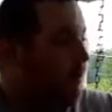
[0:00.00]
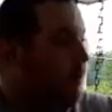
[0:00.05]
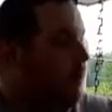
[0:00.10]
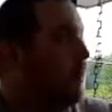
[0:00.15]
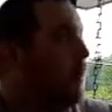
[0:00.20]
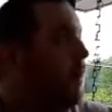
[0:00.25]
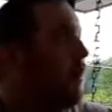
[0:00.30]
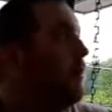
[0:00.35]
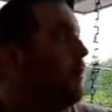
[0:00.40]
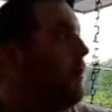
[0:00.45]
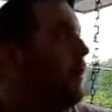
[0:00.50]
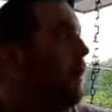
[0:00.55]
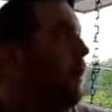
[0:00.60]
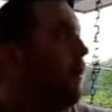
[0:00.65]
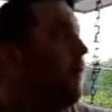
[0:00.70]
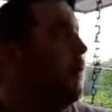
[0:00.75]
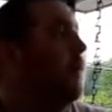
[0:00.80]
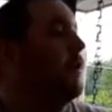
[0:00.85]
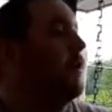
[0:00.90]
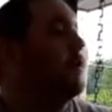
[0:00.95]
But
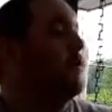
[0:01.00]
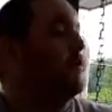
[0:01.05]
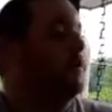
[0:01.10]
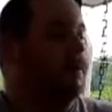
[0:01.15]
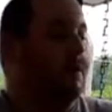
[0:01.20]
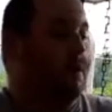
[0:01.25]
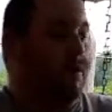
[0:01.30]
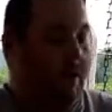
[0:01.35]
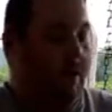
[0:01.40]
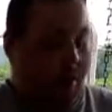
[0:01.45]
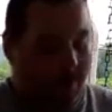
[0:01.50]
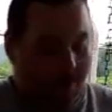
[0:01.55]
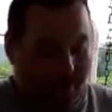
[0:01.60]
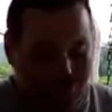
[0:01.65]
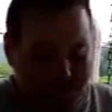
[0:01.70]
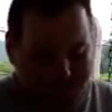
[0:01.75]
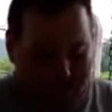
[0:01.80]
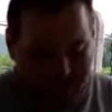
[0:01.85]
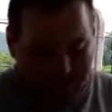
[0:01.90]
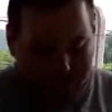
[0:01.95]
here it is. I'm going
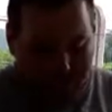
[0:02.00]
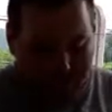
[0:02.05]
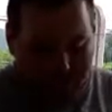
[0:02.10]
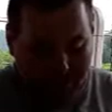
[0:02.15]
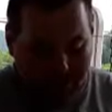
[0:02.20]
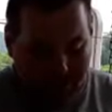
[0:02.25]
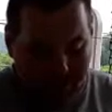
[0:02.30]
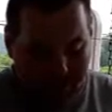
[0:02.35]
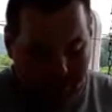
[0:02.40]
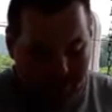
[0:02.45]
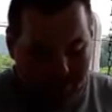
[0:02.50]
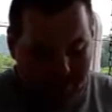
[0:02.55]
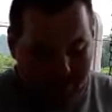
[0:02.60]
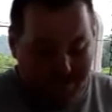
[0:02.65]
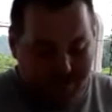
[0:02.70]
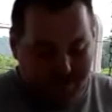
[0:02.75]
to show you the